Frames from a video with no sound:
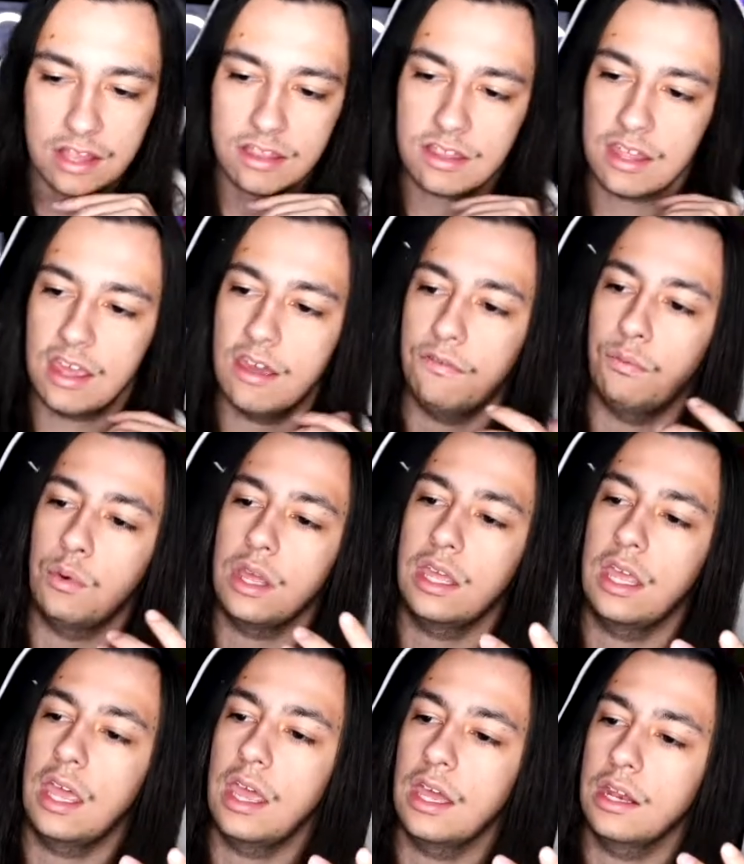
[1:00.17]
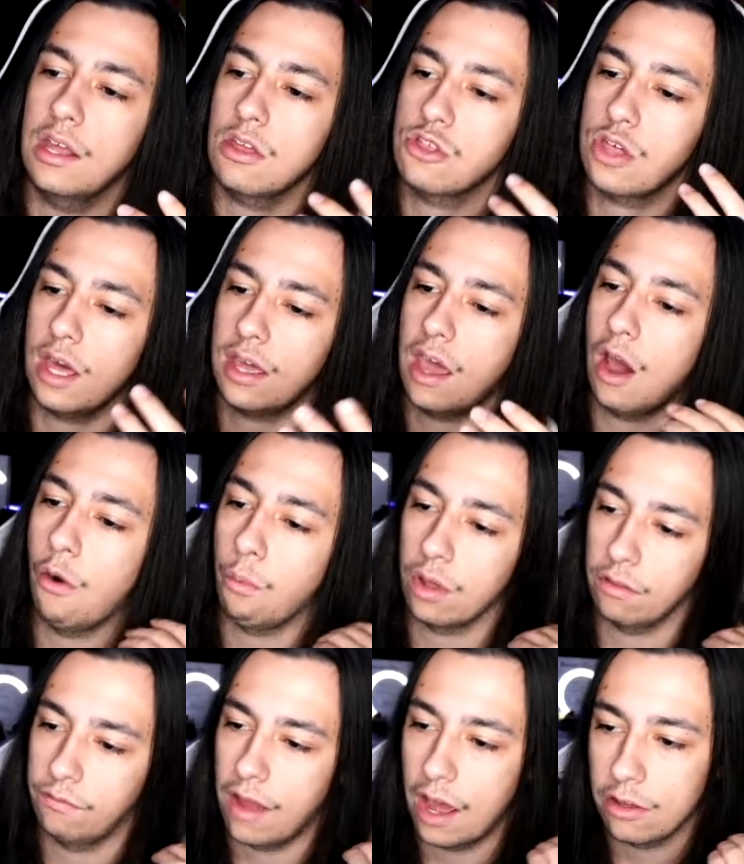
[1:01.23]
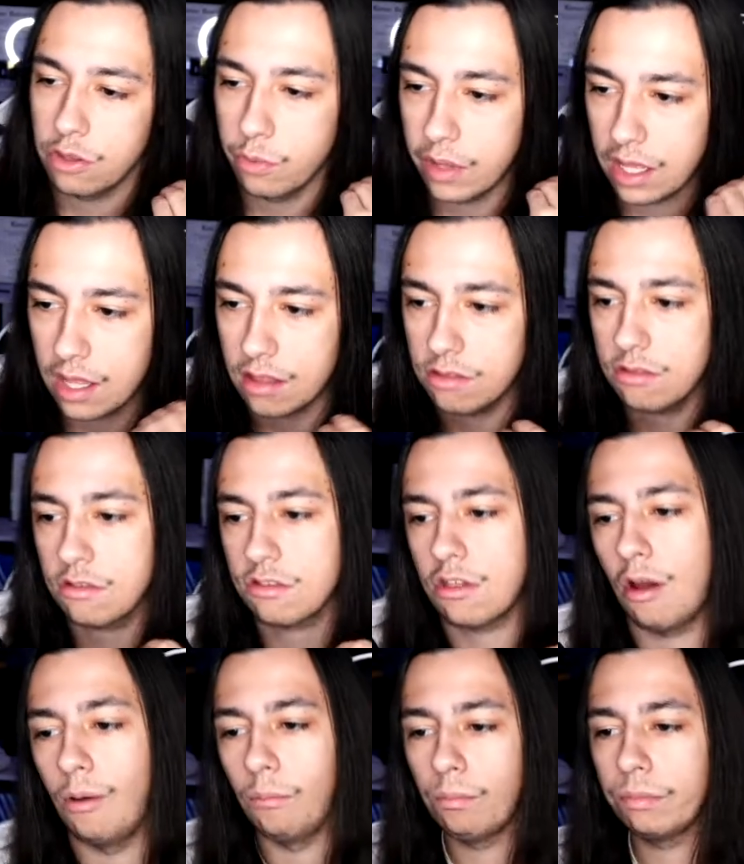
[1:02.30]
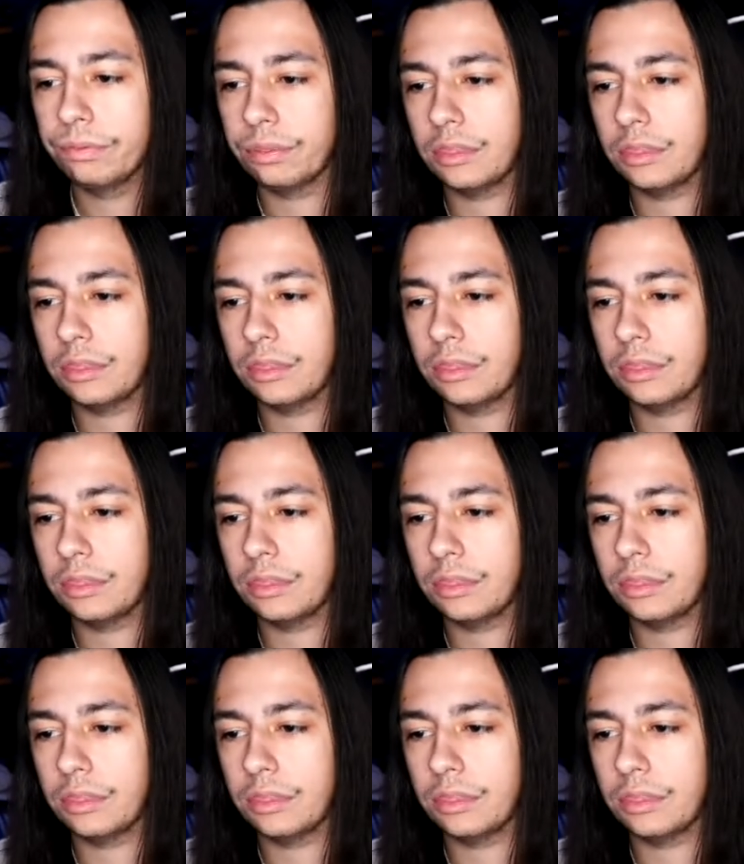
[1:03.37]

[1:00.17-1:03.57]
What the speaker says: and see if we can check out where the value is. So